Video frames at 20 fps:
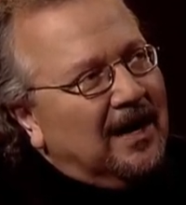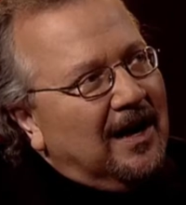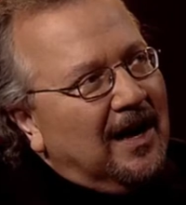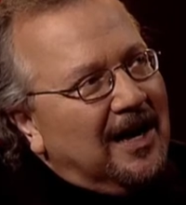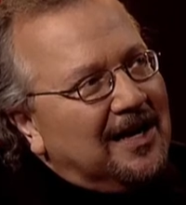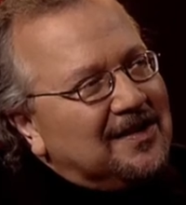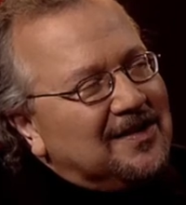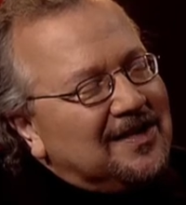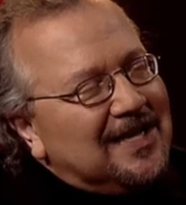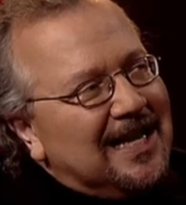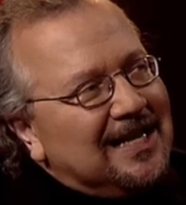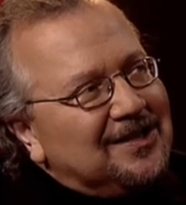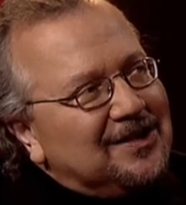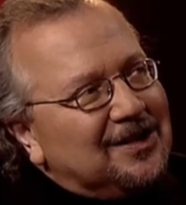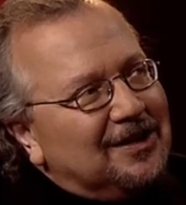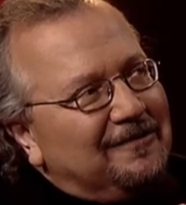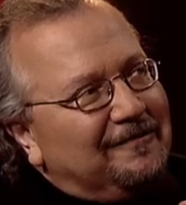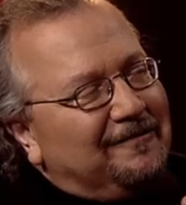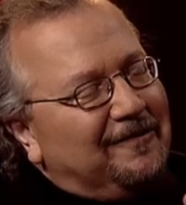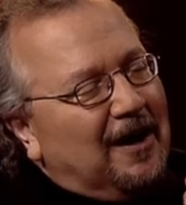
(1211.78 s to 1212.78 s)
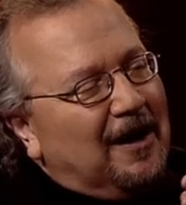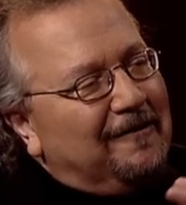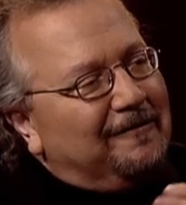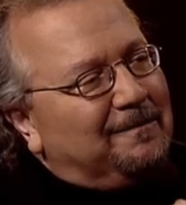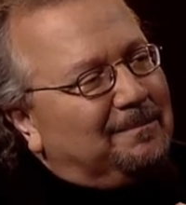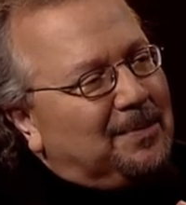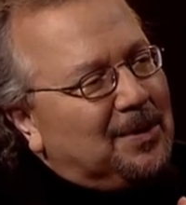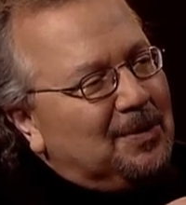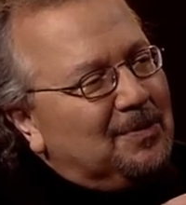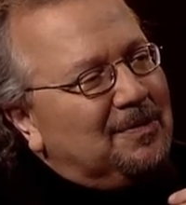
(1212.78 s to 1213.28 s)
a sense of
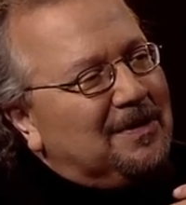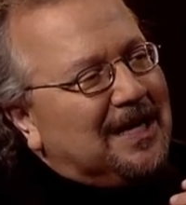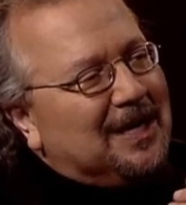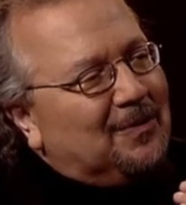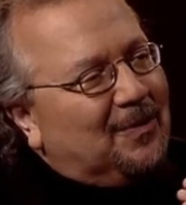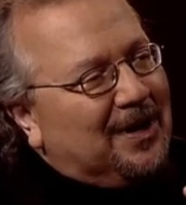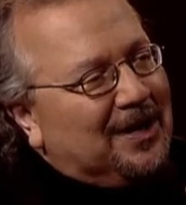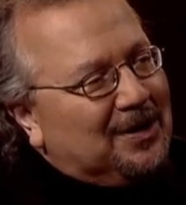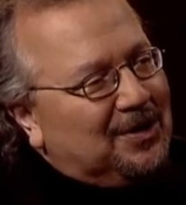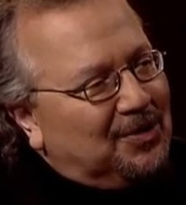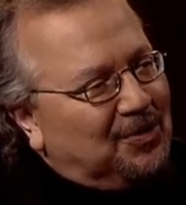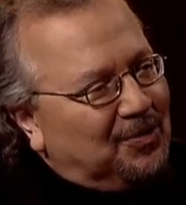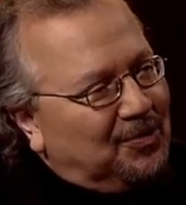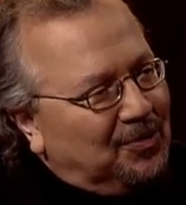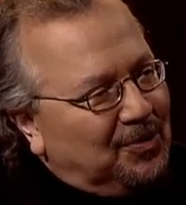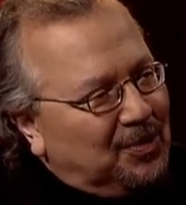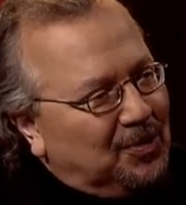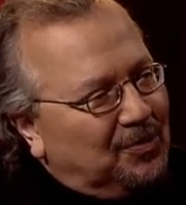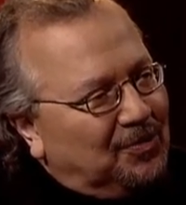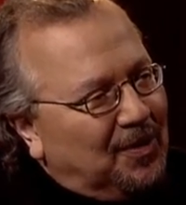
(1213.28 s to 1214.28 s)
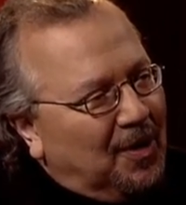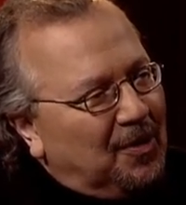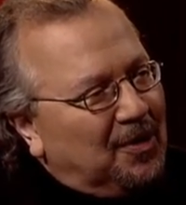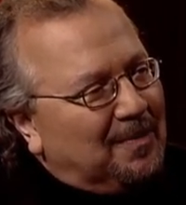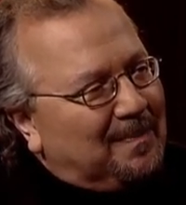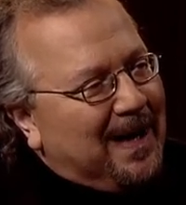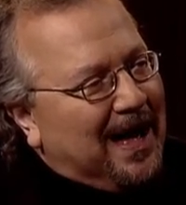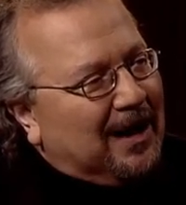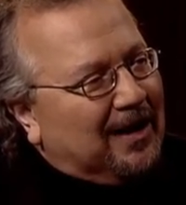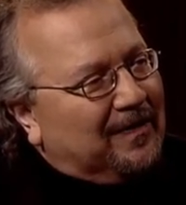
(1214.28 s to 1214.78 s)
beauty when you wrote
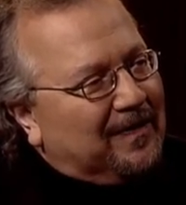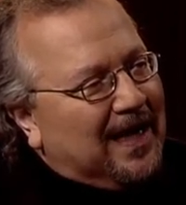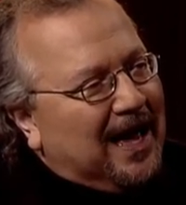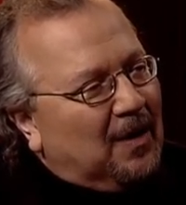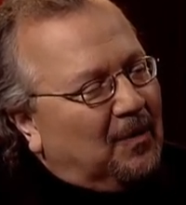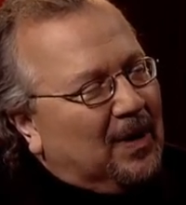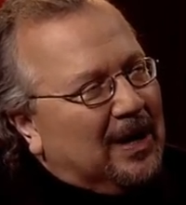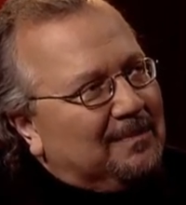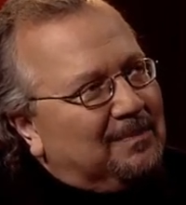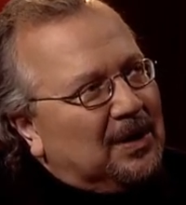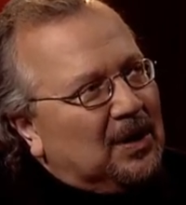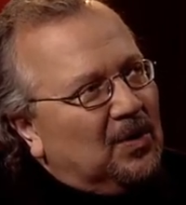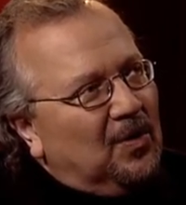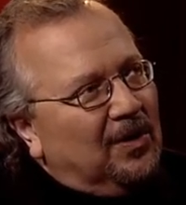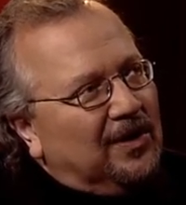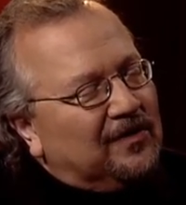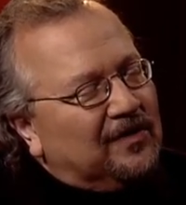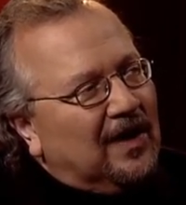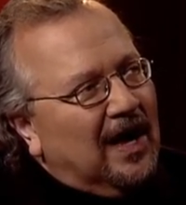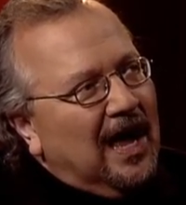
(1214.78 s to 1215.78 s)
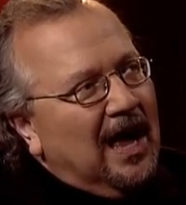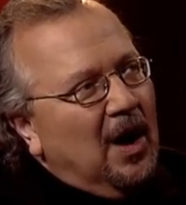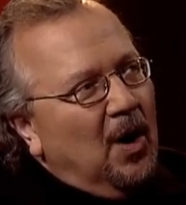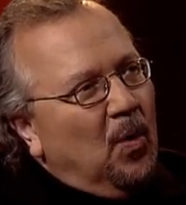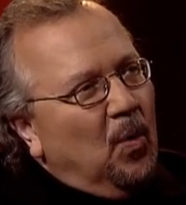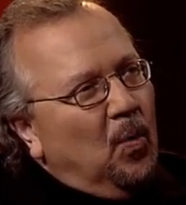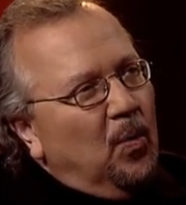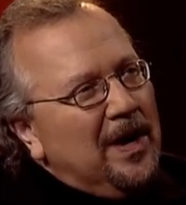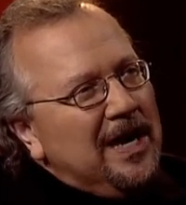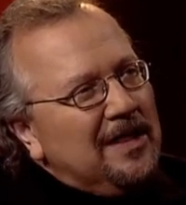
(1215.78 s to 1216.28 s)
about it that way, because
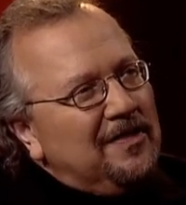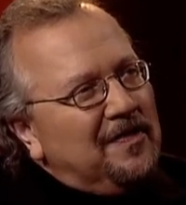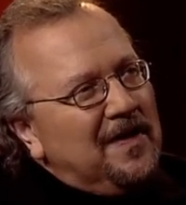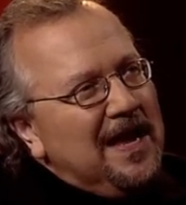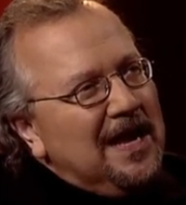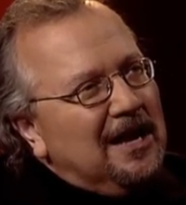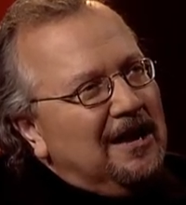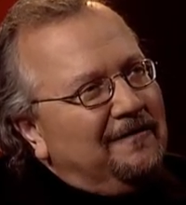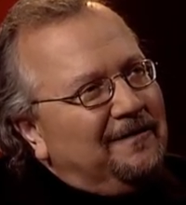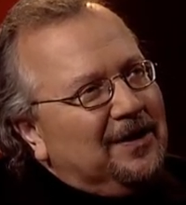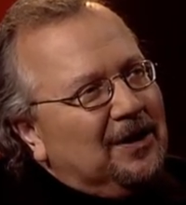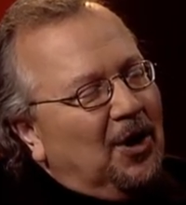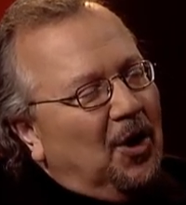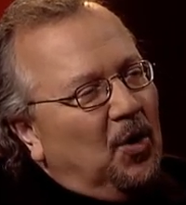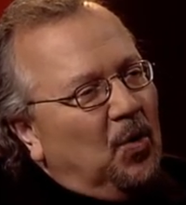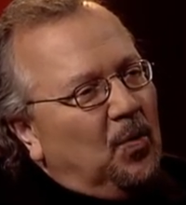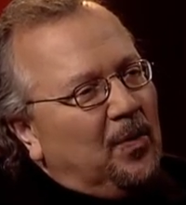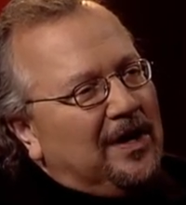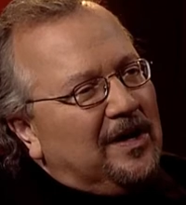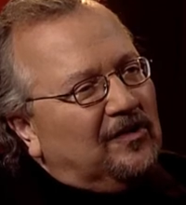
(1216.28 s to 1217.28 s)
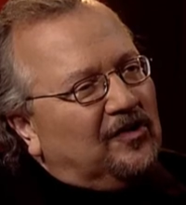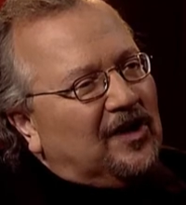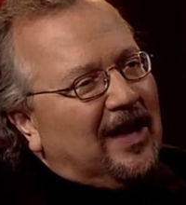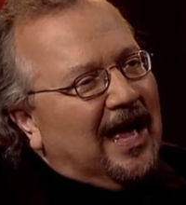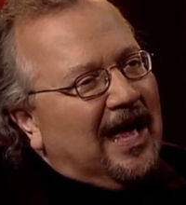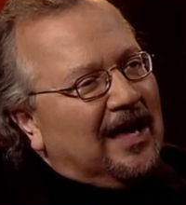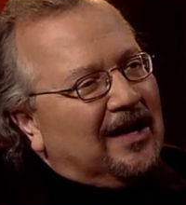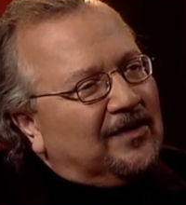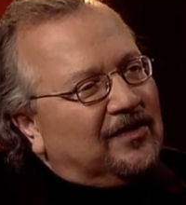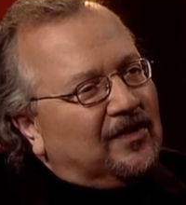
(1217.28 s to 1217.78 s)
we think of it always
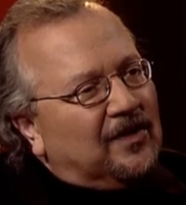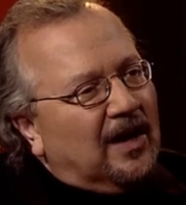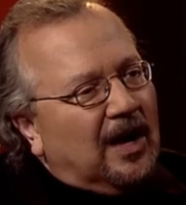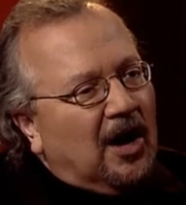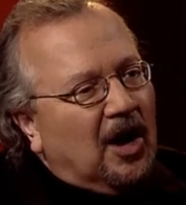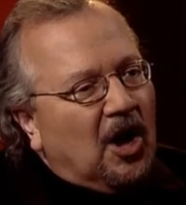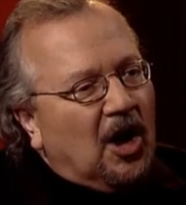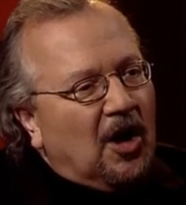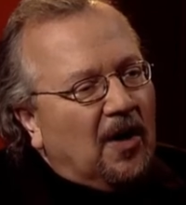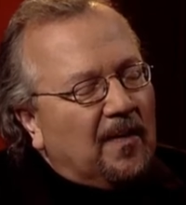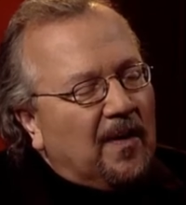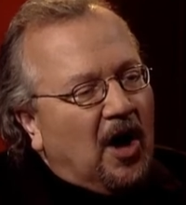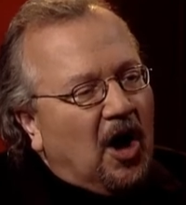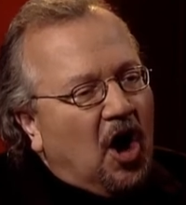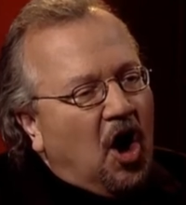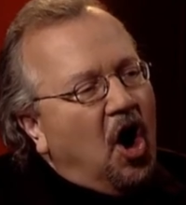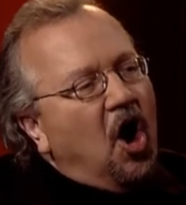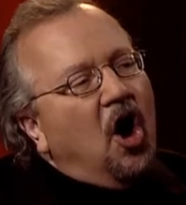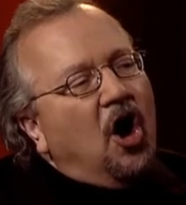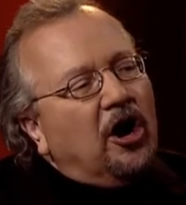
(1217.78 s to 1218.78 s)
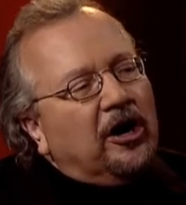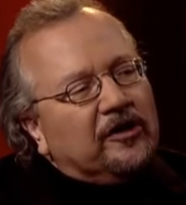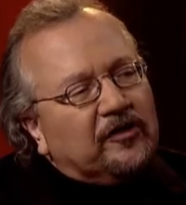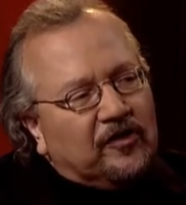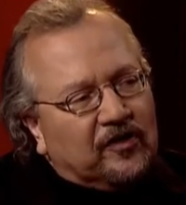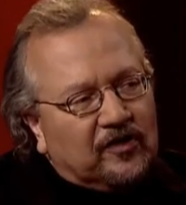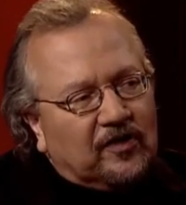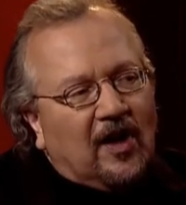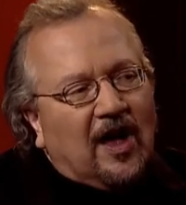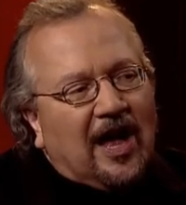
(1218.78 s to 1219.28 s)
as a hard
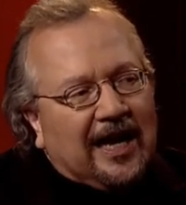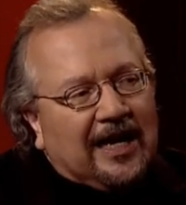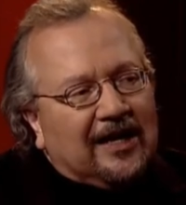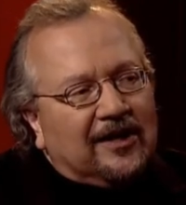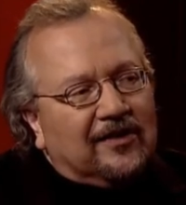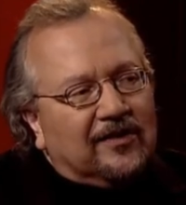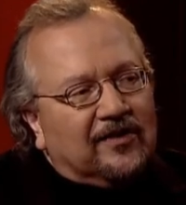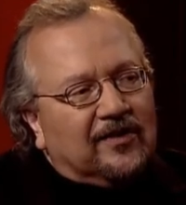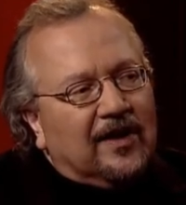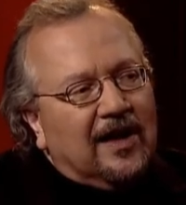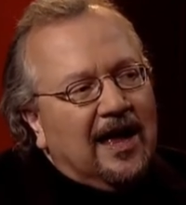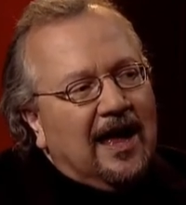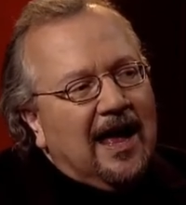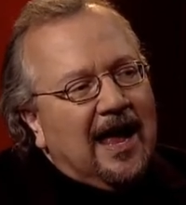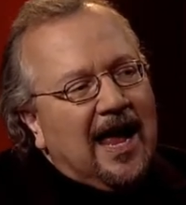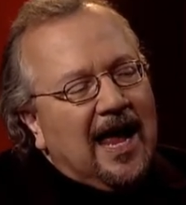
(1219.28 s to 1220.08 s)
science. Mm-hmm.